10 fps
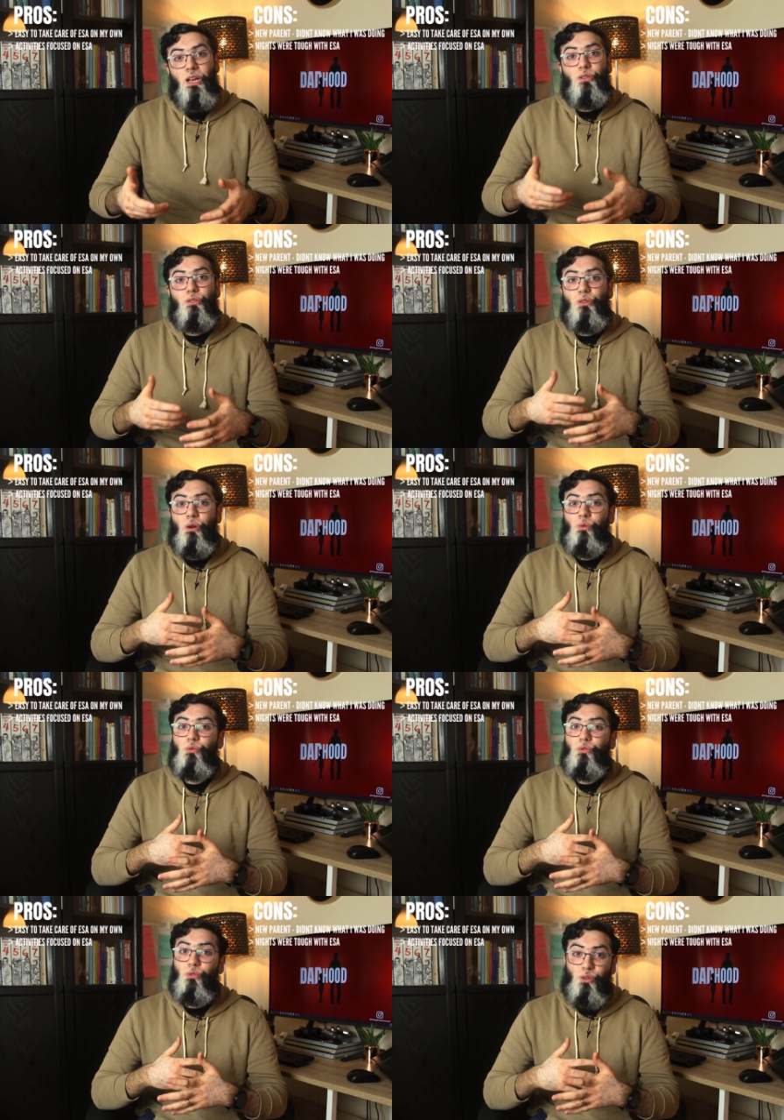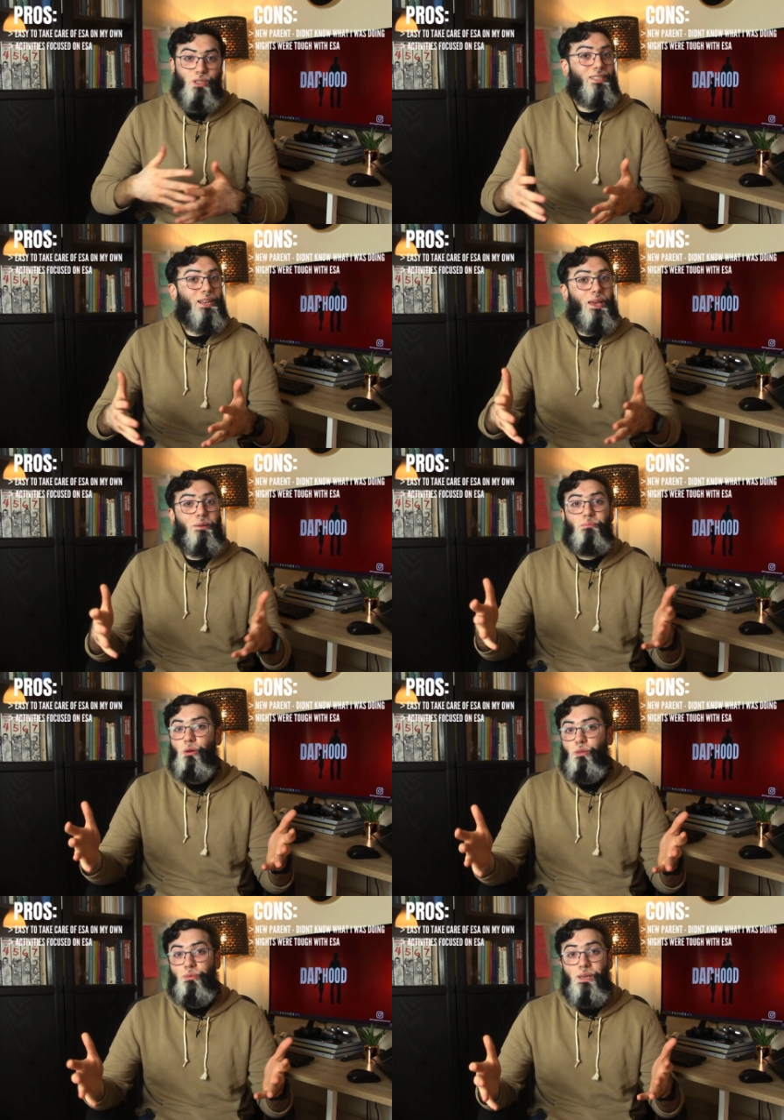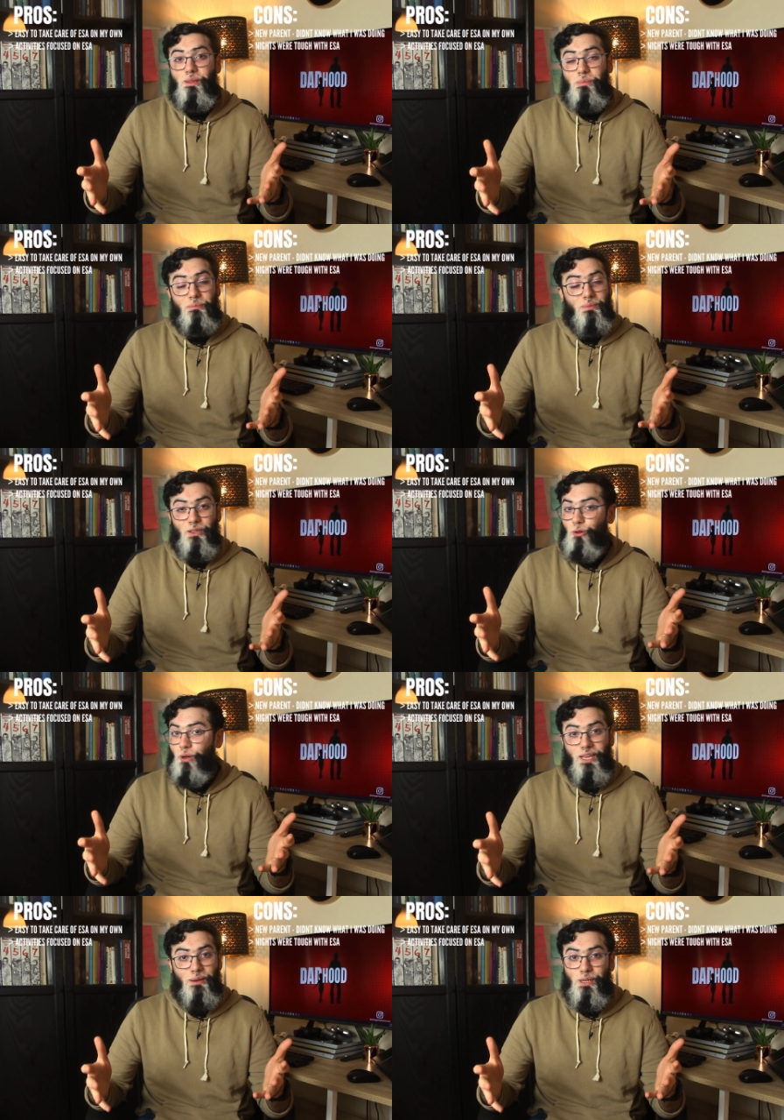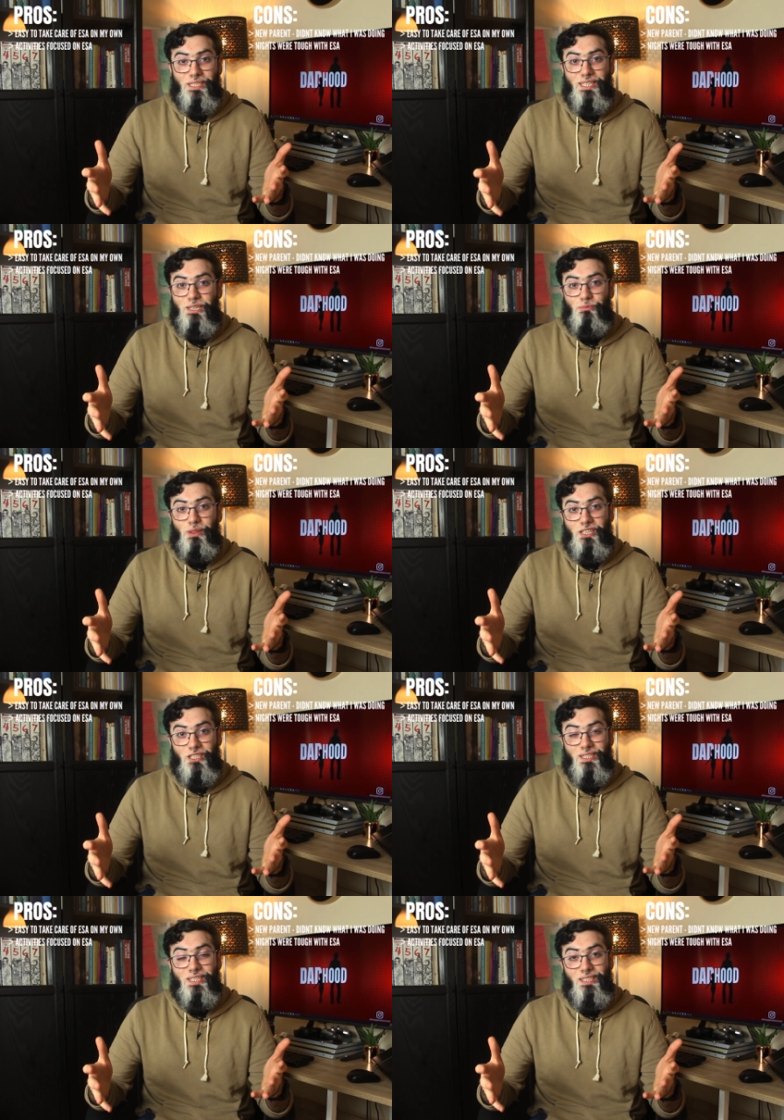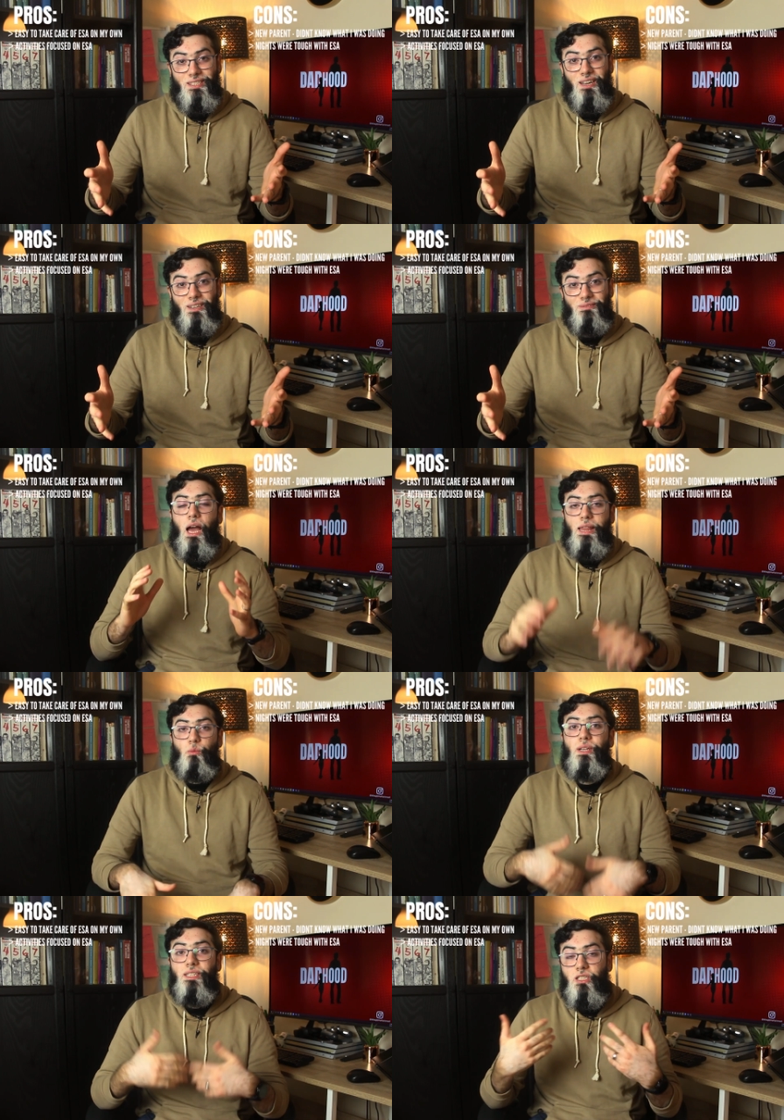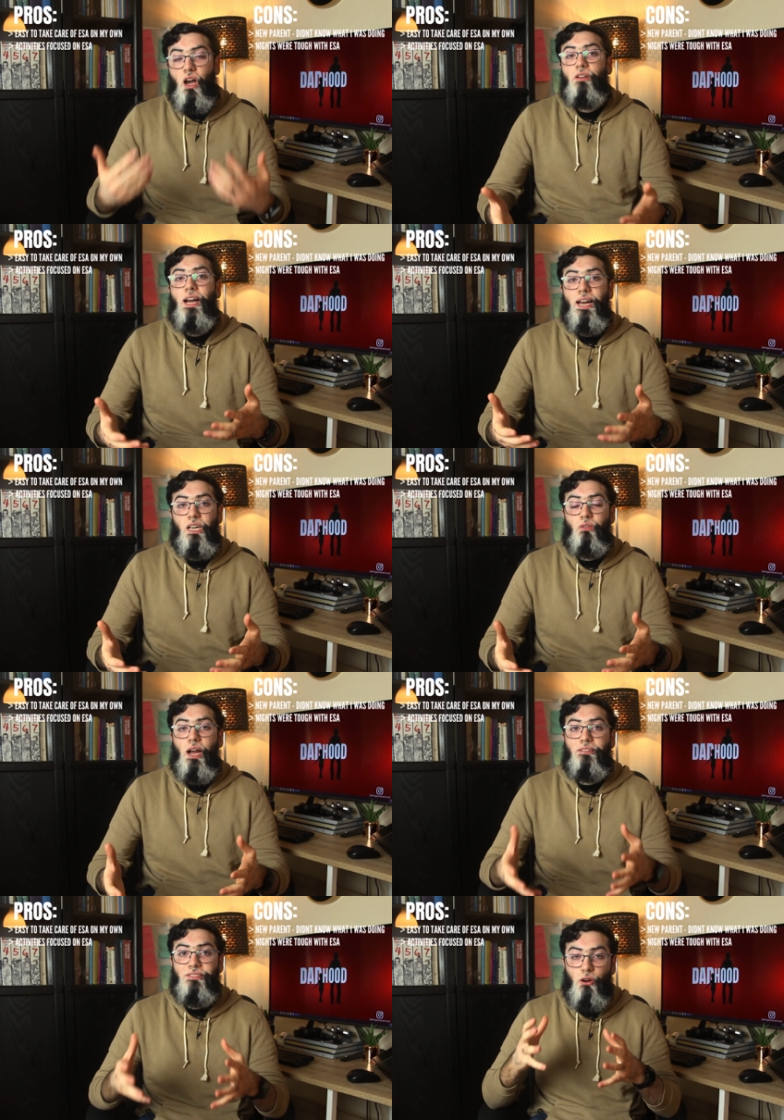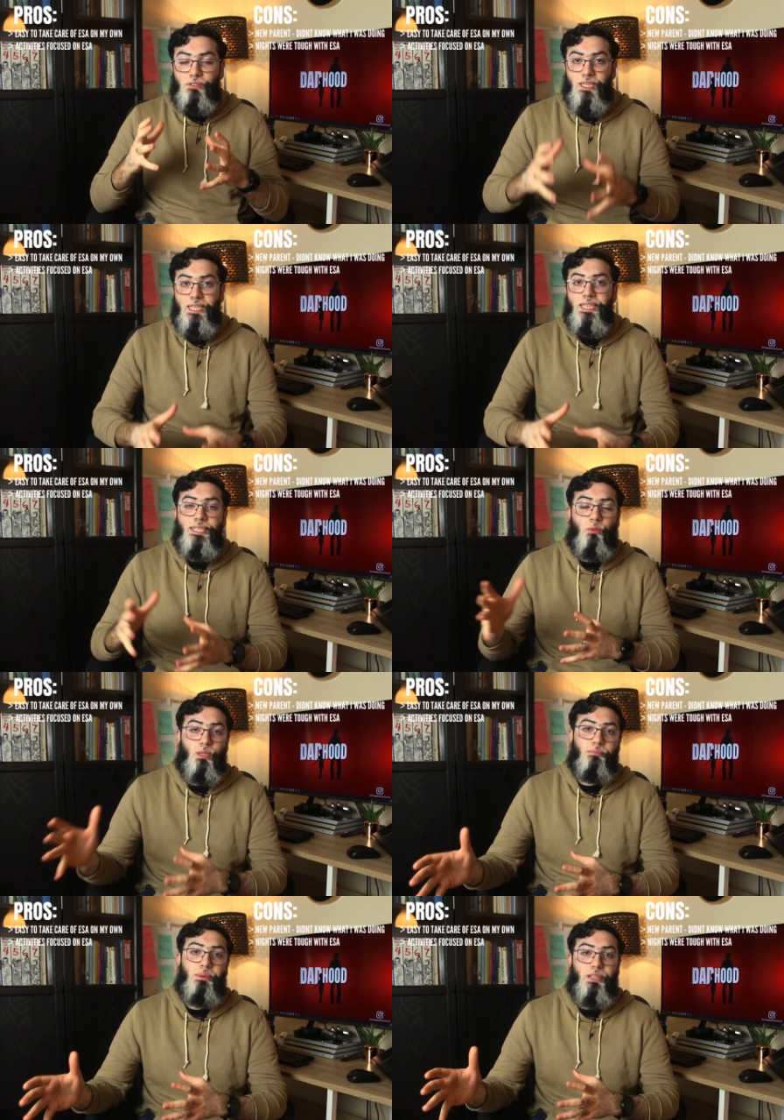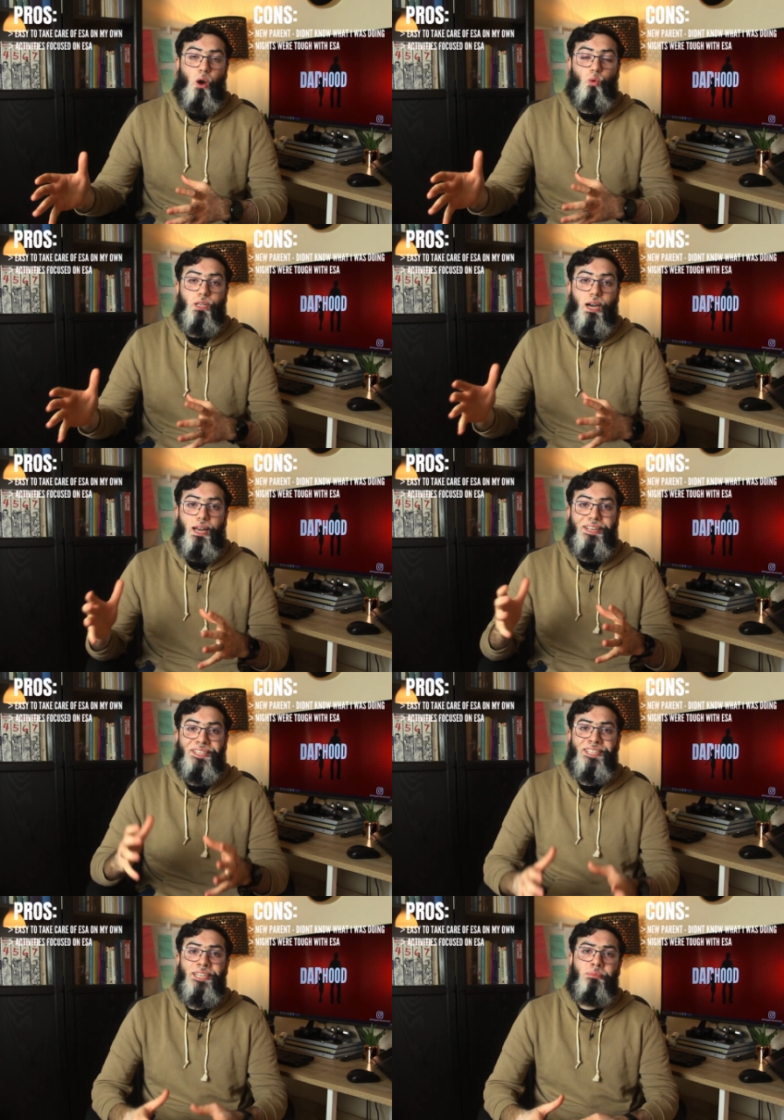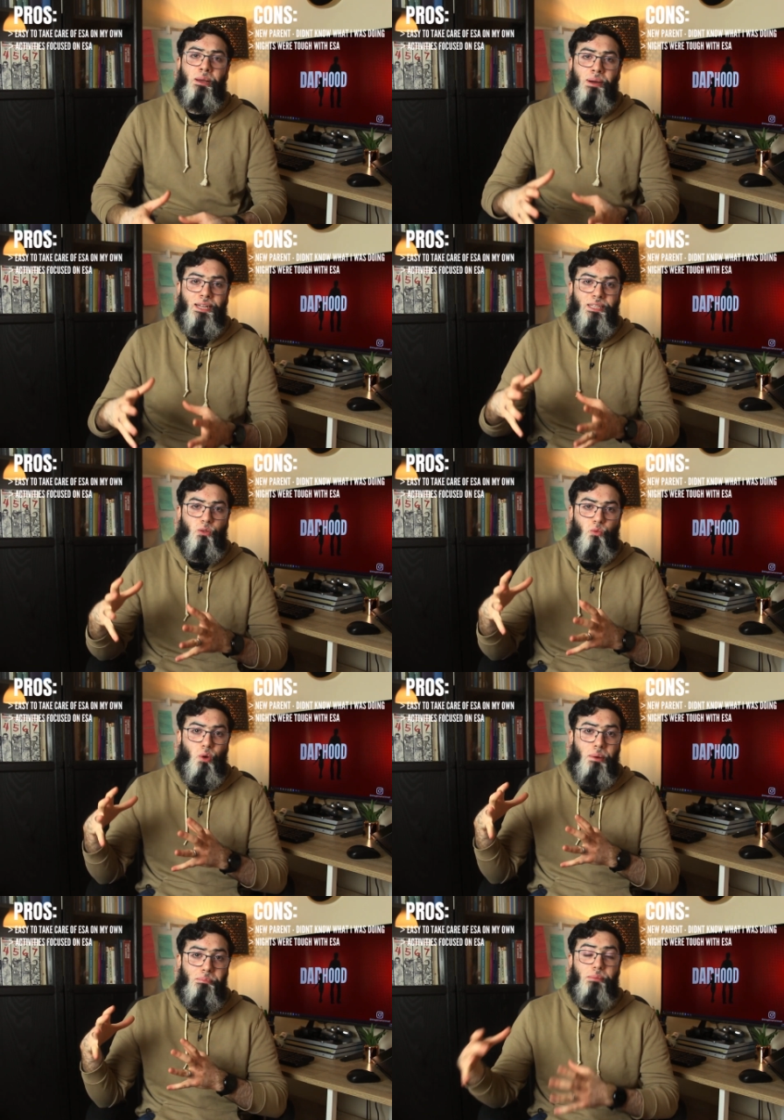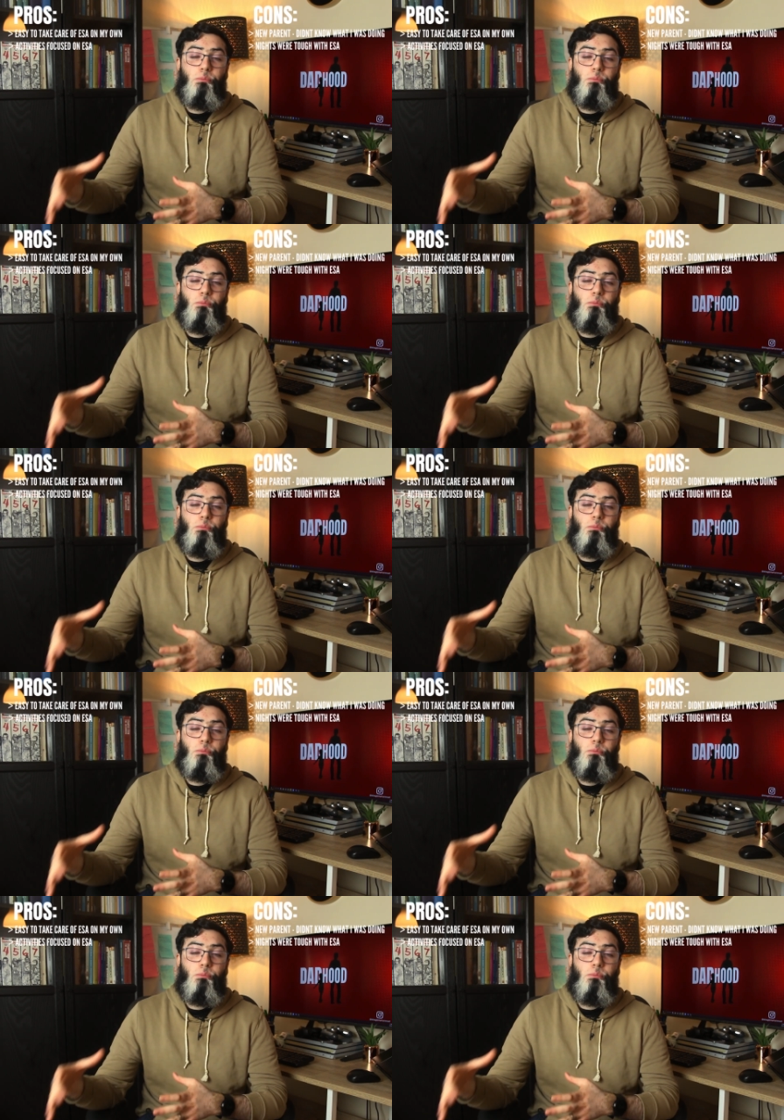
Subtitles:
So you could say both me and the mum did not get much sleep with just Isa. And when Sarah had arrived, obviously Isa was a bit older, his sleeping patterns were a bit